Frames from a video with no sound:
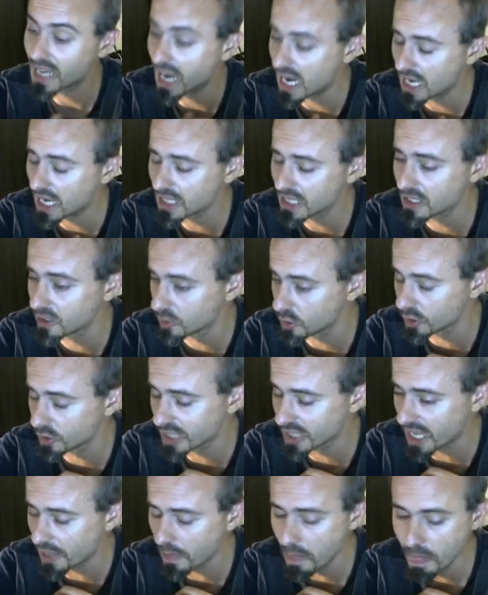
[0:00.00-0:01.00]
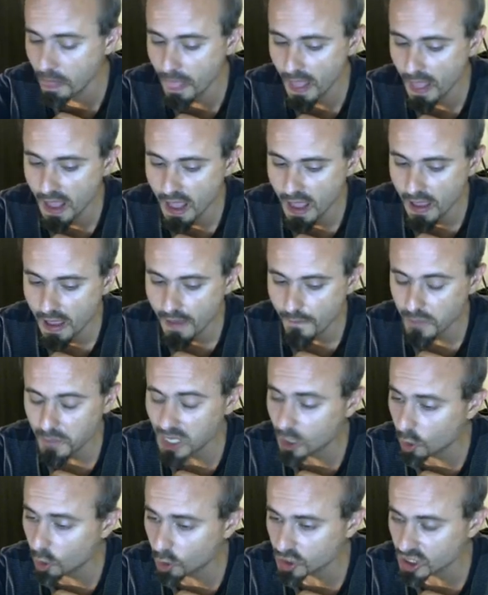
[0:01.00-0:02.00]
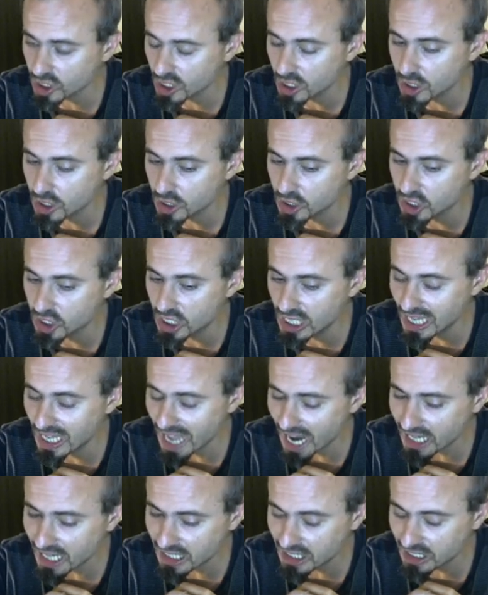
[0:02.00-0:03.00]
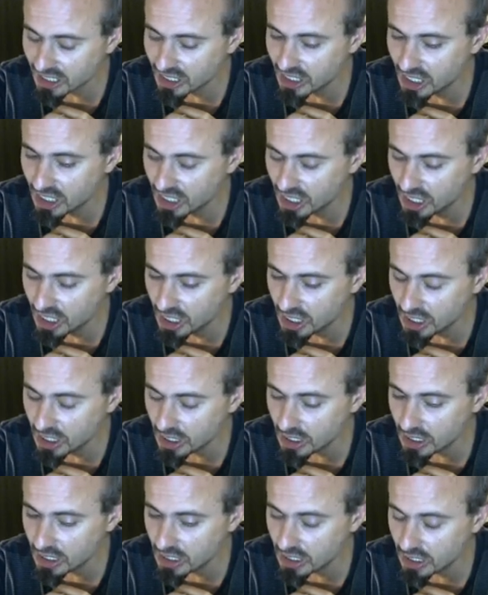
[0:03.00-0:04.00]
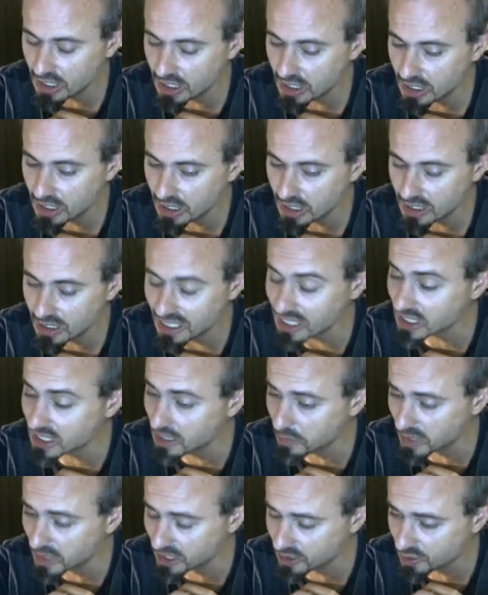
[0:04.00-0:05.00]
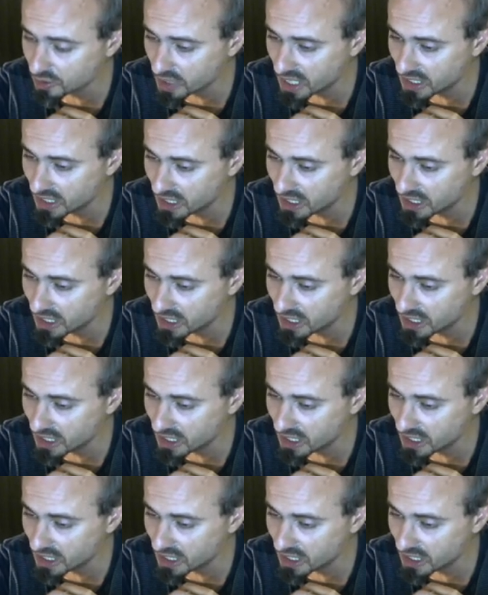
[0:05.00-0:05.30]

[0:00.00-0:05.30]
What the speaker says: sad and all that. Because she lacked the discipline